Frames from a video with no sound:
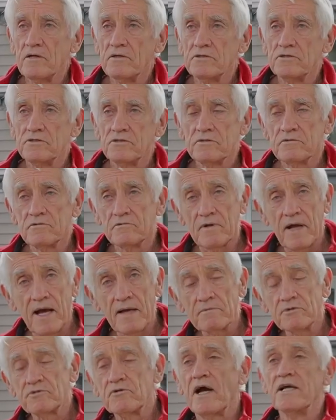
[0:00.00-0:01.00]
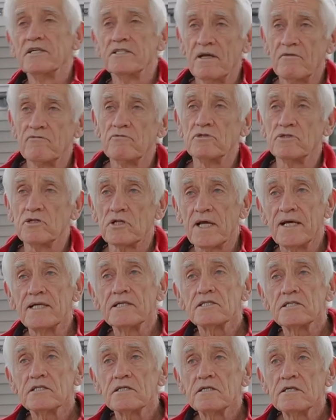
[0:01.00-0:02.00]
whose name, strange enough, was
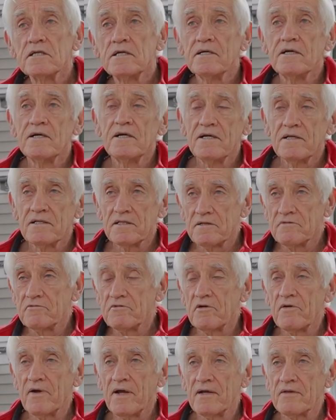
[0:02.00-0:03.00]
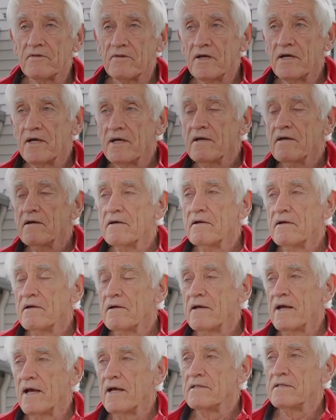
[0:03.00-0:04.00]
Les, lived around there.
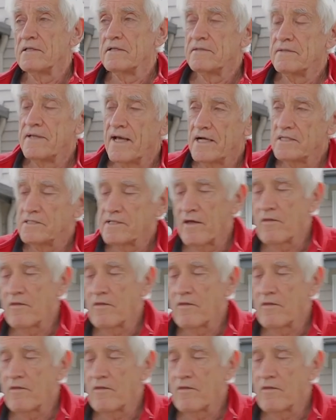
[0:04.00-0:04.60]
And Dad's